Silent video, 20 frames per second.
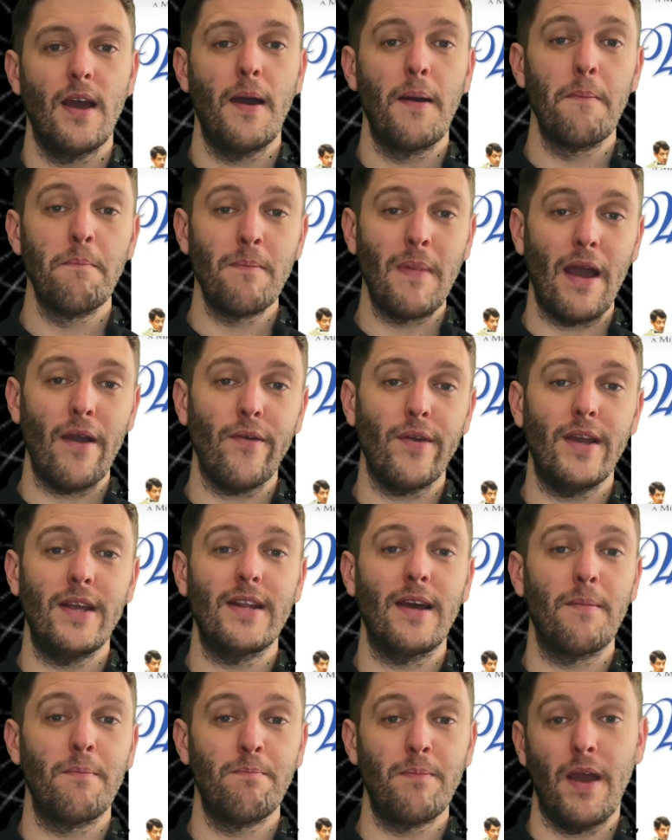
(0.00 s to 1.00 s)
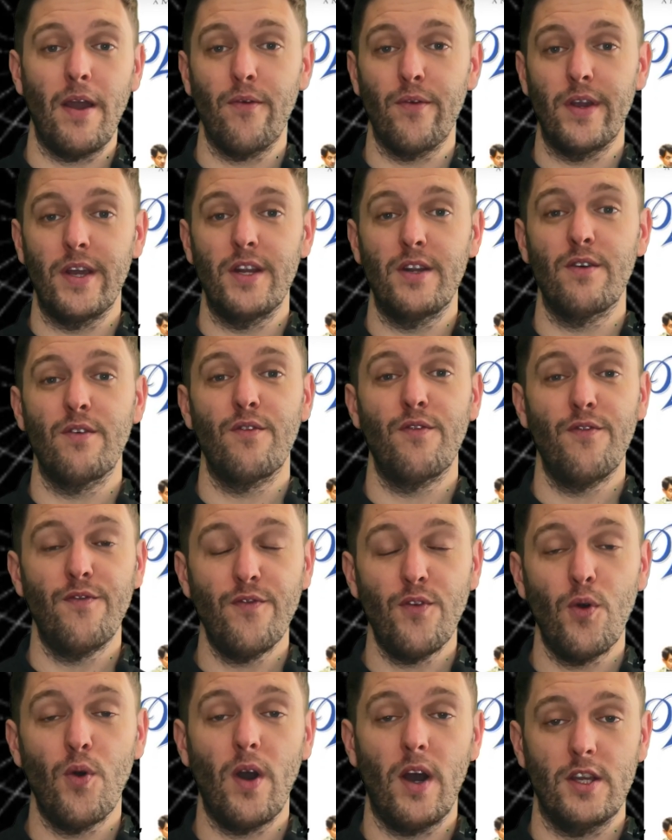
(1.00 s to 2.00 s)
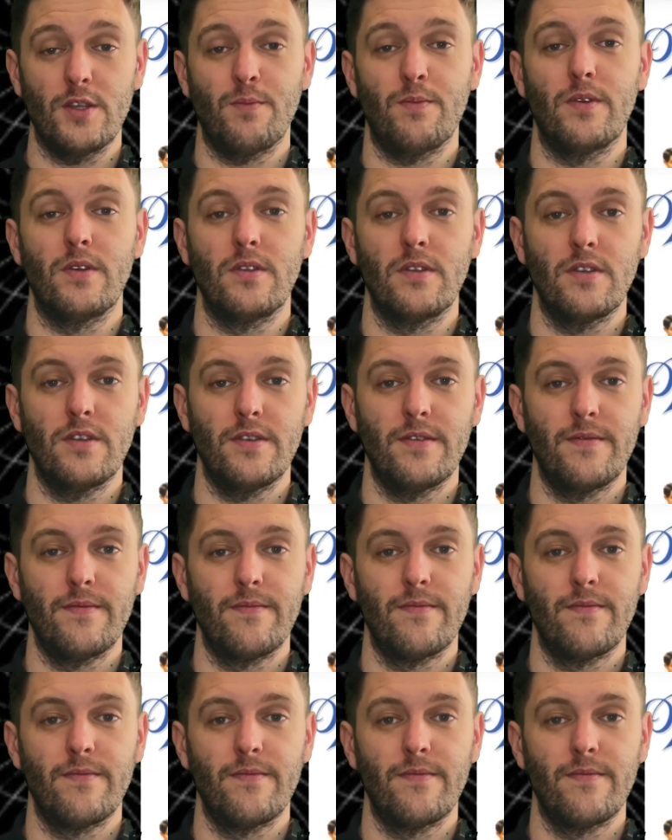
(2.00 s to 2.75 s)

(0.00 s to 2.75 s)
married and buried 4 husbands.